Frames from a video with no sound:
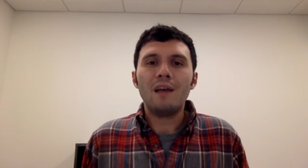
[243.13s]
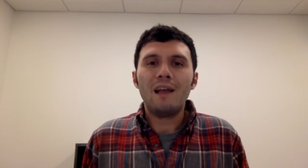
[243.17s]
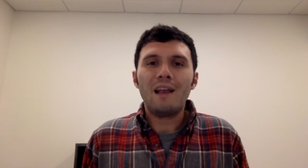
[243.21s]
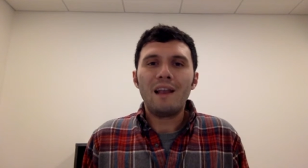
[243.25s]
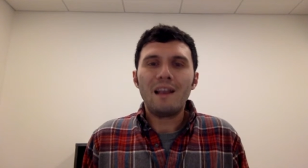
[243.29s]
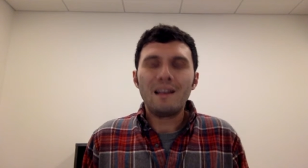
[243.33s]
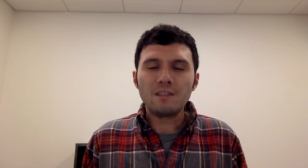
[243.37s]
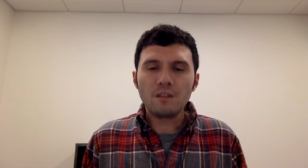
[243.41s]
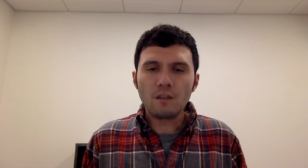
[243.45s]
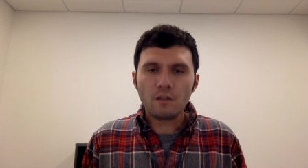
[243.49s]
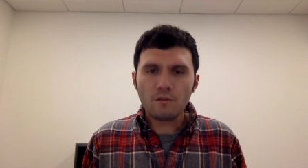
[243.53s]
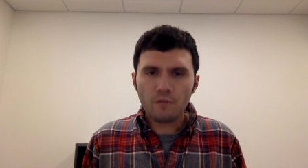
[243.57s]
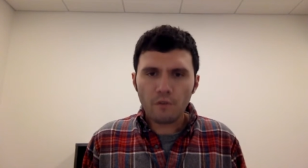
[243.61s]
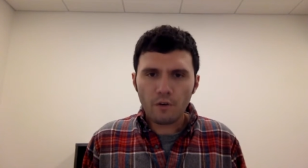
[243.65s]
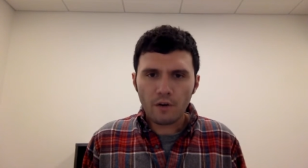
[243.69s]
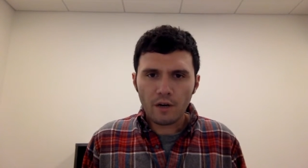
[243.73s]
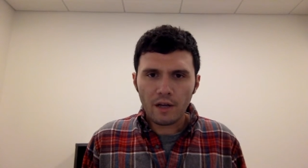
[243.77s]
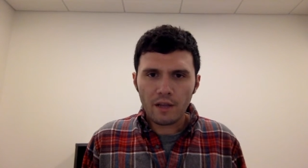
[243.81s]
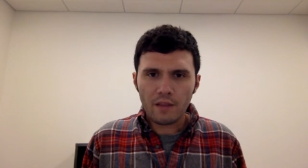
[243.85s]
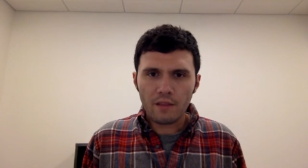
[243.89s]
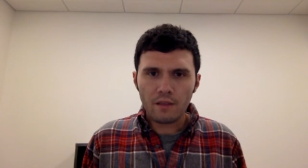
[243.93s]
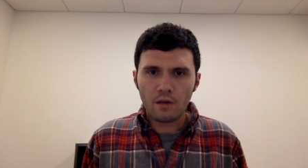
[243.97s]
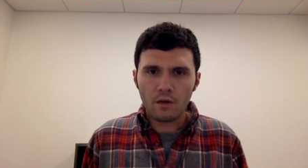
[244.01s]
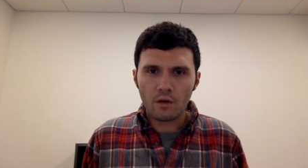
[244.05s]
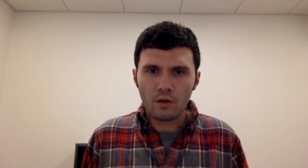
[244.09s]
Let's not
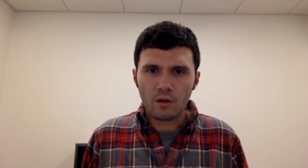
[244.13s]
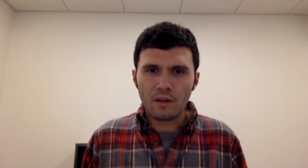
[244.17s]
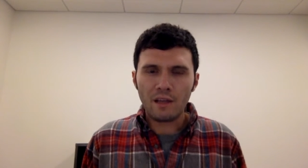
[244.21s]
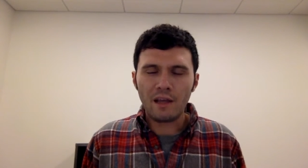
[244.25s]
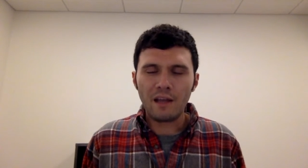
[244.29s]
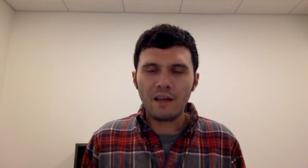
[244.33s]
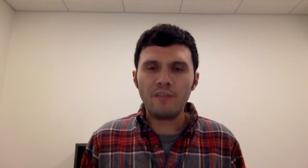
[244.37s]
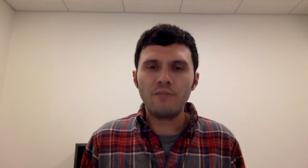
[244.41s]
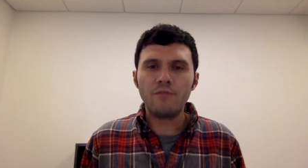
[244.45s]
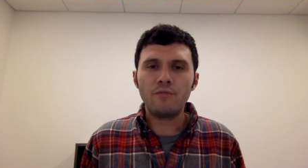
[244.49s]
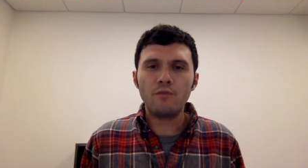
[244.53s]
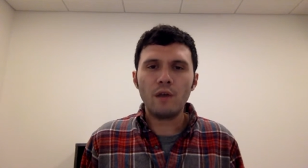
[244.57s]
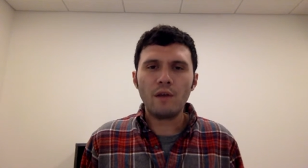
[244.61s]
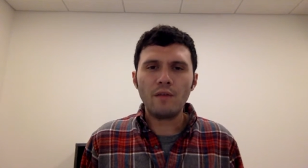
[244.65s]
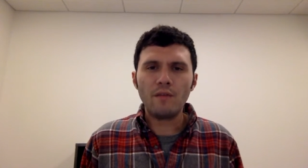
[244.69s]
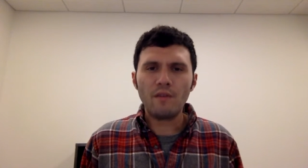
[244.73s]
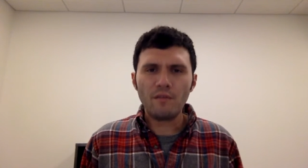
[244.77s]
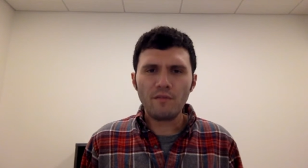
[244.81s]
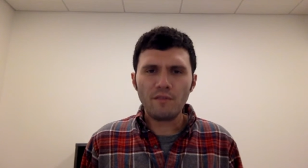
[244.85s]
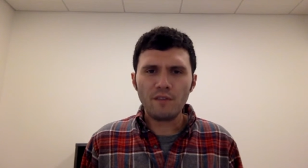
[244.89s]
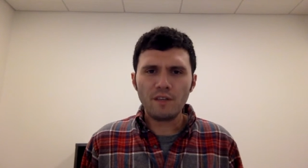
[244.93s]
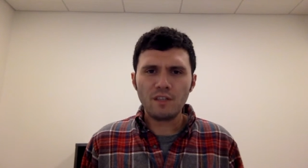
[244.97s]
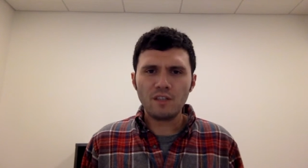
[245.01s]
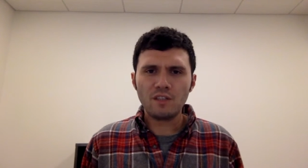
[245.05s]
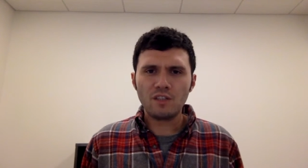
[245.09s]
forget, though, that if we have a
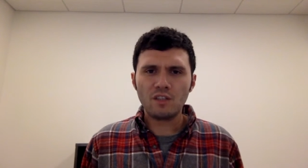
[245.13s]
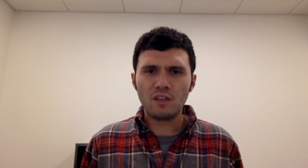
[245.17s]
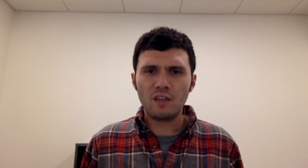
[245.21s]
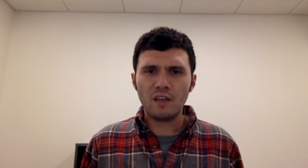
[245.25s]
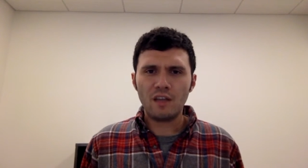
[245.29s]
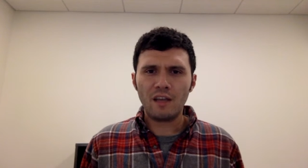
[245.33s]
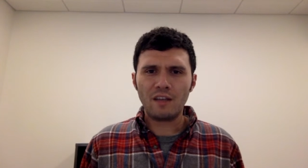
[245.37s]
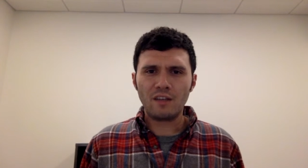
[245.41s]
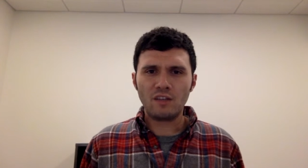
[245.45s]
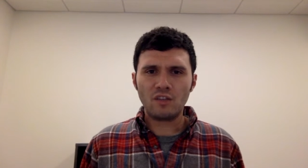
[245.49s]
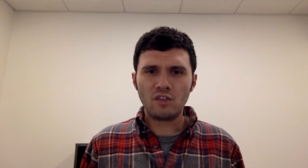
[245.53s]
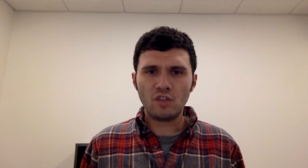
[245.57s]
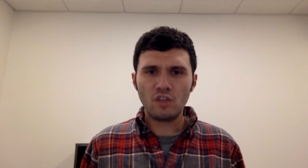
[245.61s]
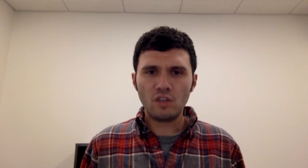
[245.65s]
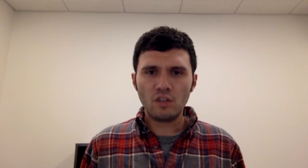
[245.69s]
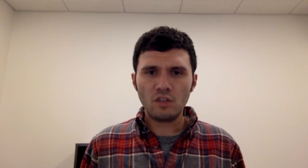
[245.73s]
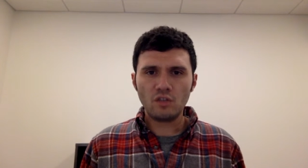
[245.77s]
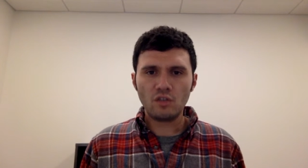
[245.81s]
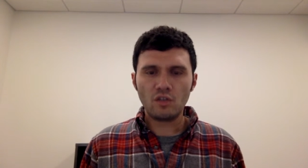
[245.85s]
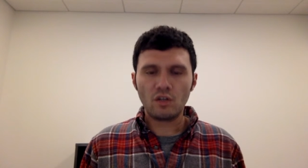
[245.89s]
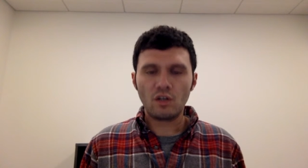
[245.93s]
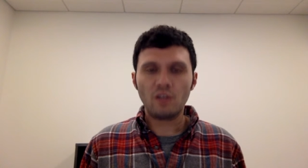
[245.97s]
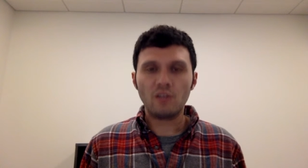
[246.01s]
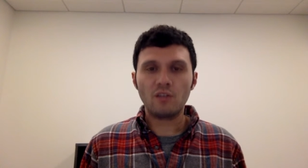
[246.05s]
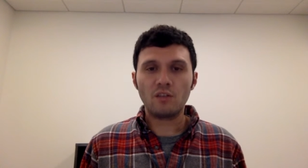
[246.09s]
fixed
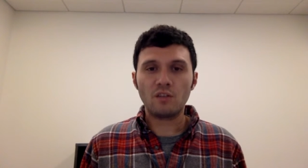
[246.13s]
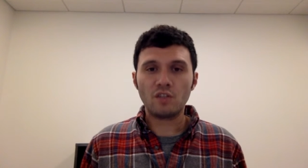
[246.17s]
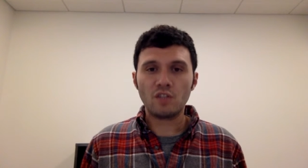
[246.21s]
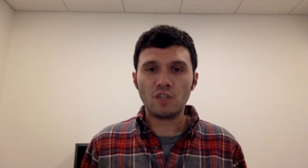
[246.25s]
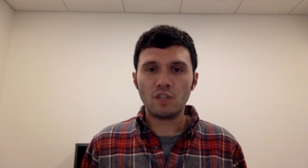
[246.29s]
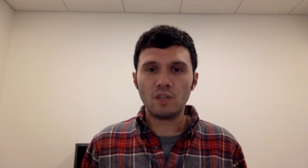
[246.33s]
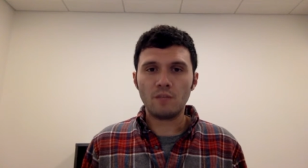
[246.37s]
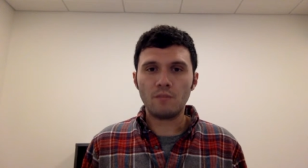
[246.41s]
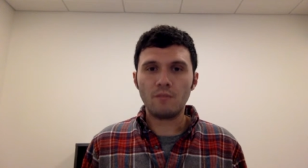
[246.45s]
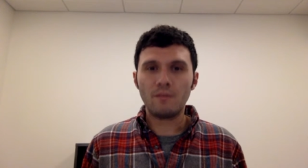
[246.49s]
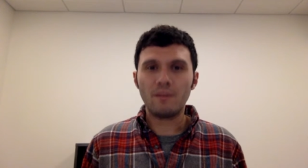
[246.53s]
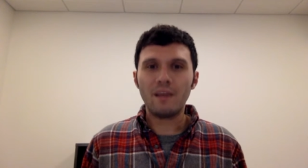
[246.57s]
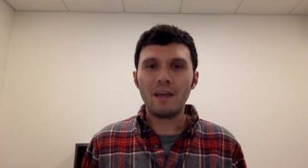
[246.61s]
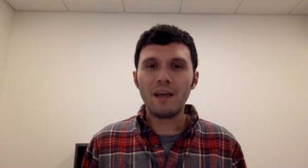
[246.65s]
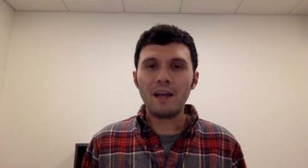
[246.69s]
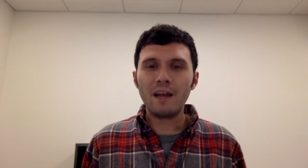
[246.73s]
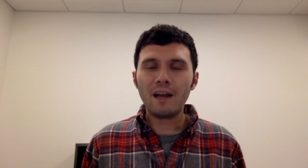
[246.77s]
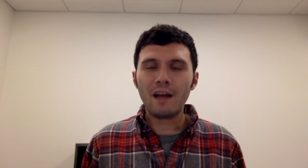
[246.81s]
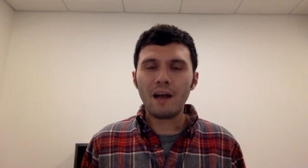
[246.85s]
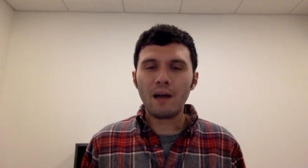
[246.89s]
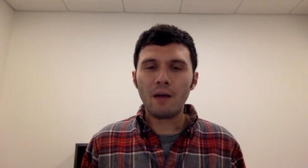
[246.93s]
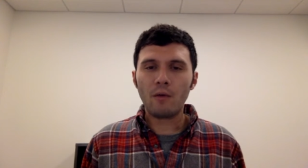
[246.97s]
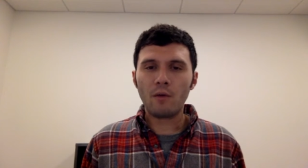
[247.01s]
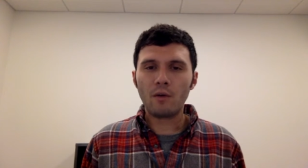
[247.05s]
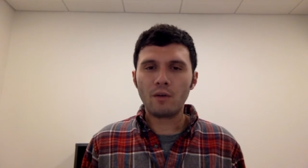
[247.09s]
exchange rate regime, then
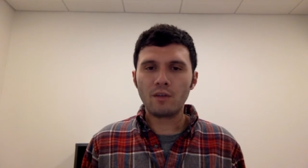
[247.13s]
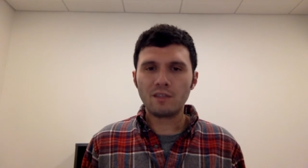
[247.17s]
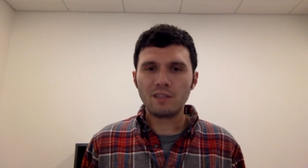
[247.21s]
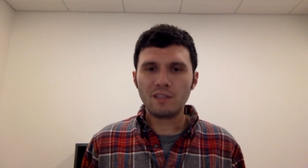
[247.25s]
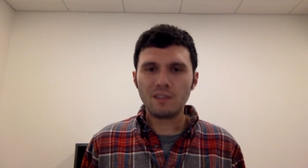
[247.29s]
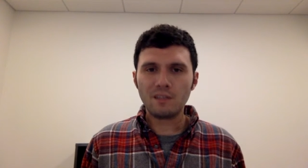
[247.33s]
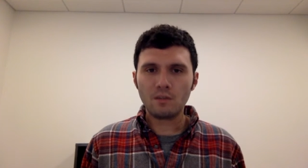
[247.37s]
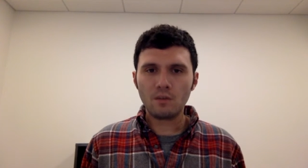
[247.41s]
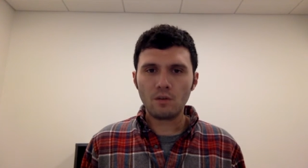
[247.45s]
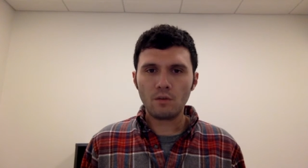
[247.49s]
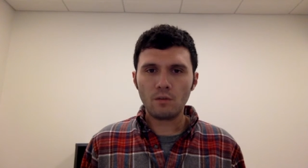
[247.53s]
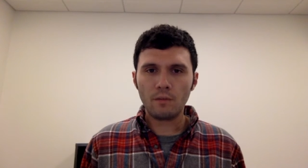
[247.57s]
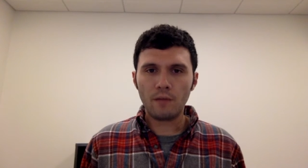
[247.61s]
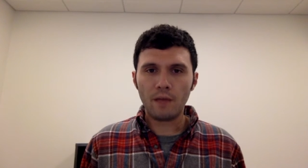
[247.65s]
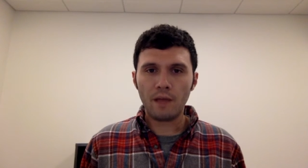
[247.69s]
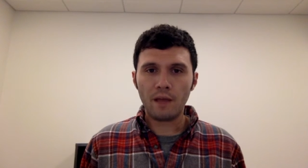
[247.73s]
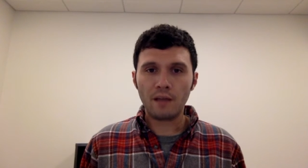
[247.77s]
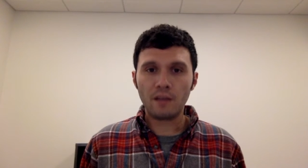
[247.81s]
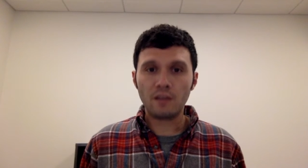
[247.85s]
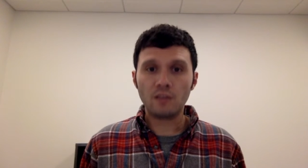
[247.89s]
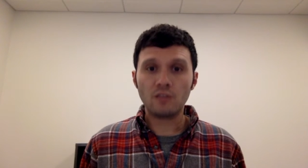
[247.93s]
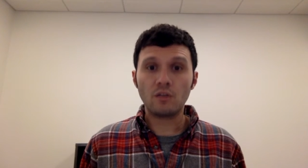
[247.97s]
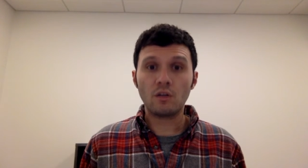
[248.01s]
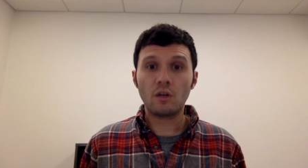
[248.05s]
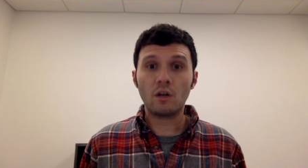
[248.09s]
our central
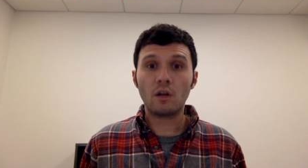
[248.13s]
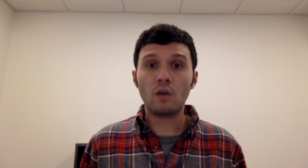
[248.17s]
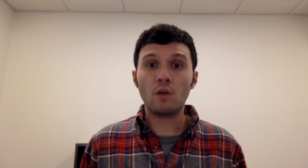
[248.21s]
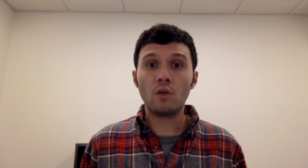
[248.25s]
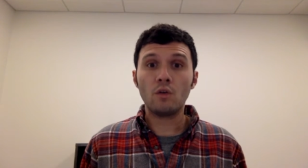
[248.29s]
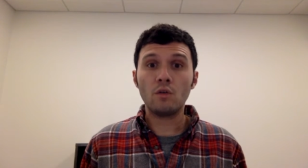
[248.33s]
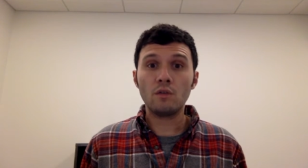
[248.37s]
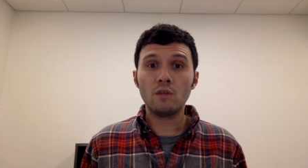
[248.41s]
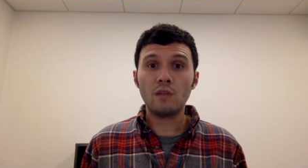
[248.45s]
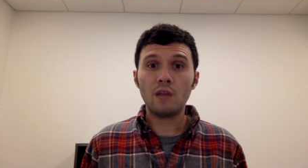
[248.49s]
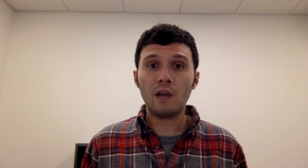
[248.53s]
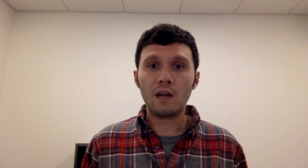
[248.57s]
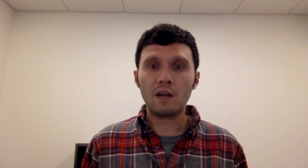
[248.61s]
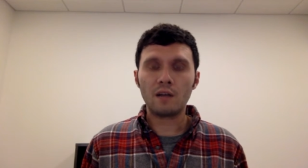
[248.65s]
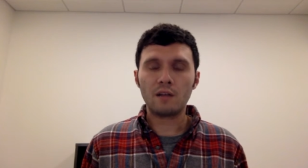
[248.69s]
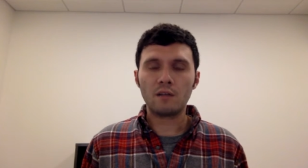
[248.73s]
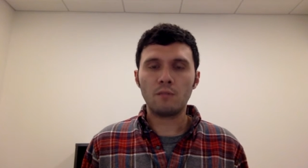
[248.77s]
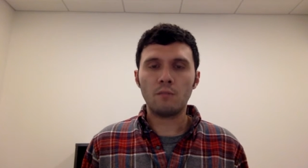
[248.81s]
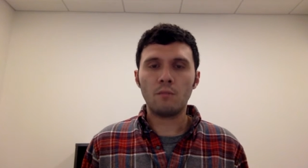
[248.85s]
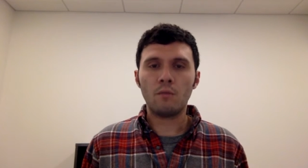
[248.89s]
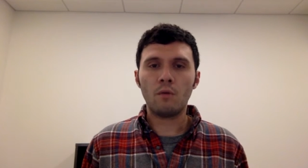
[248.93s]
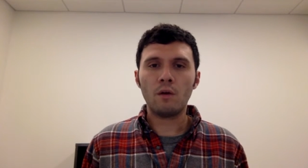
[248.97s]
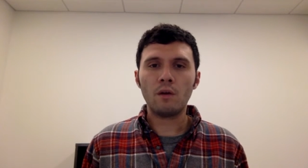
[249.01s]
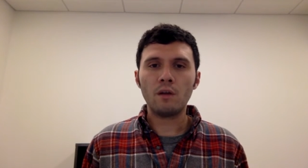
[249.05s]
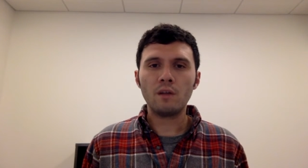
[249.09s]
bank is going to conduct
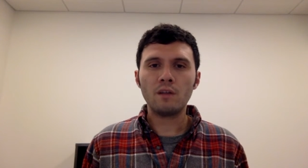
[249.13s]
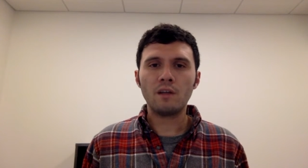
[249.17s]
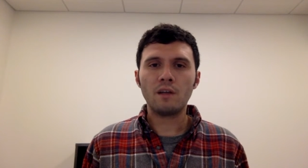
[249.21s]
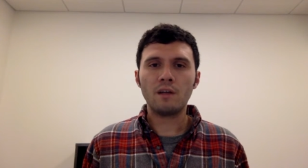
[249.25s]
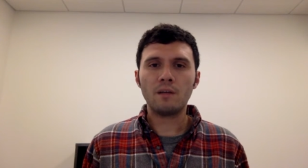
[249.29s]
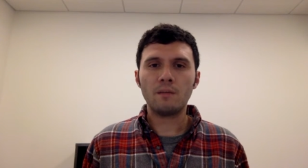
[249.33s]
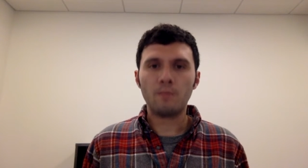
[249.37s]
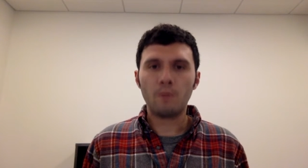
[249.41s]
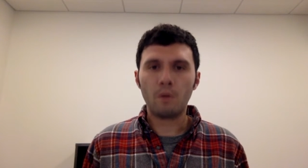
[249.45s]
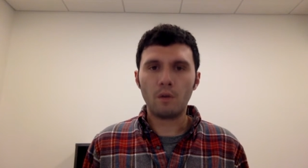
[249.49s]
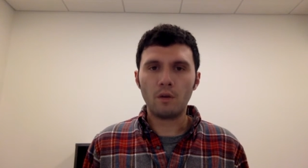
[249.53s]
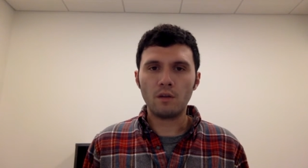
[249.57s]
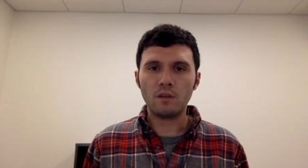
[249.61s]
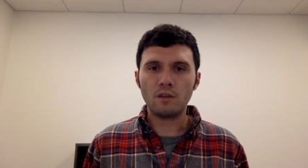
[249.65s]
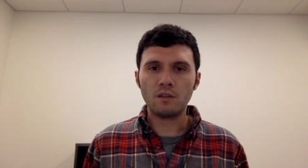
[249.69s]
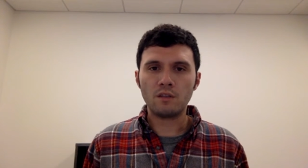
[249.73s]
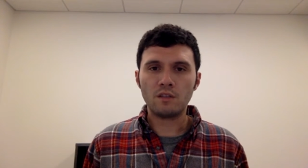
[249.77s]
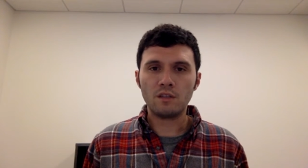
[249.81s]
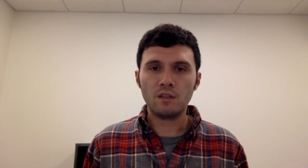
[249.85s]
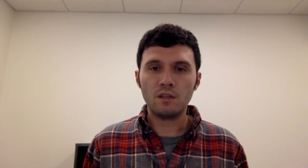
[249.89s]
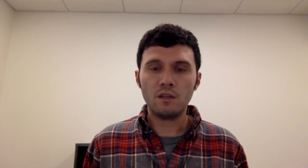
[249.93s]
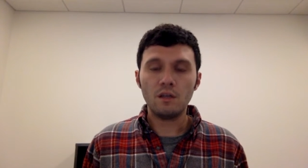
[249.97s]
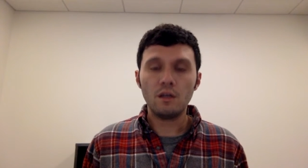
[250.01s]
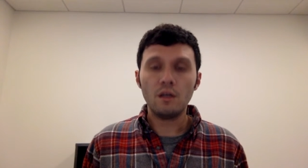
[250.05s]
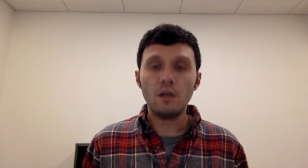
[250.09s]
monetary
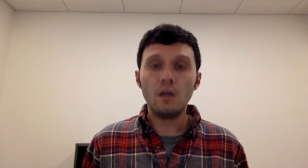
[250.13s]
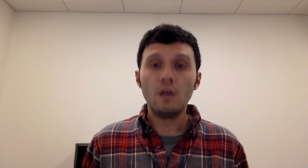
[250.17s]
policy